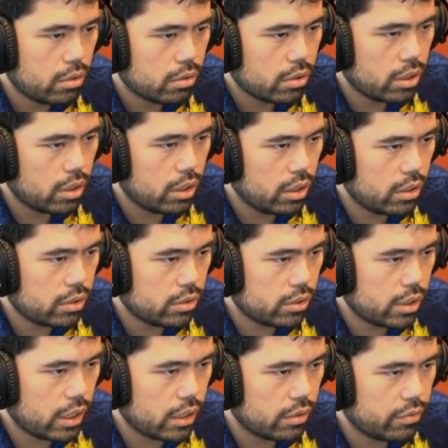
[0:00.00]
See, he doesn't
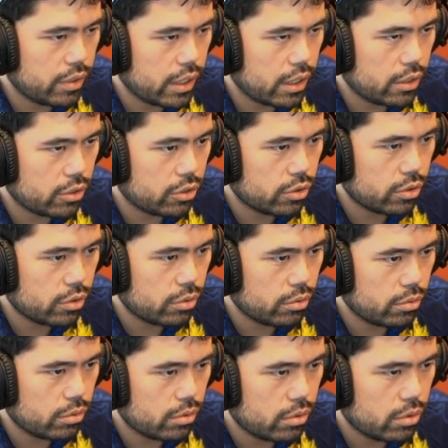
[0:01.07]
take advantage, so
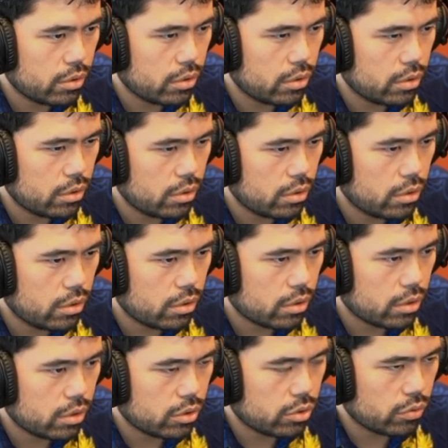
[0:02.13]

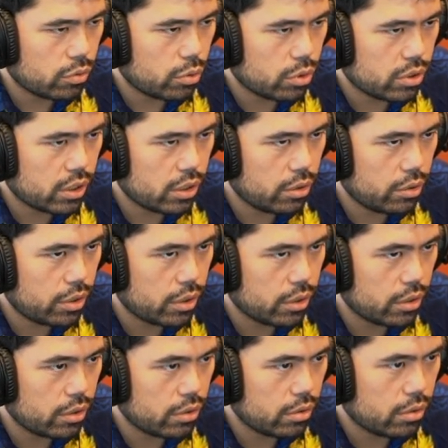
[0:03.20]
of course I go
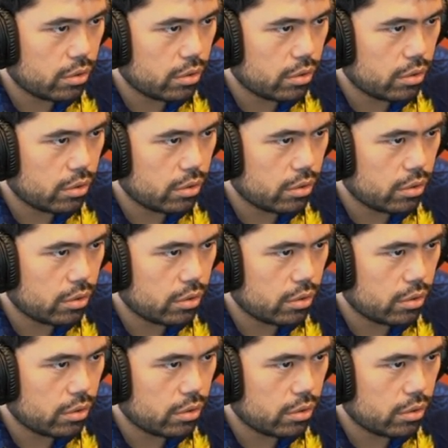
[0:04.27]
here.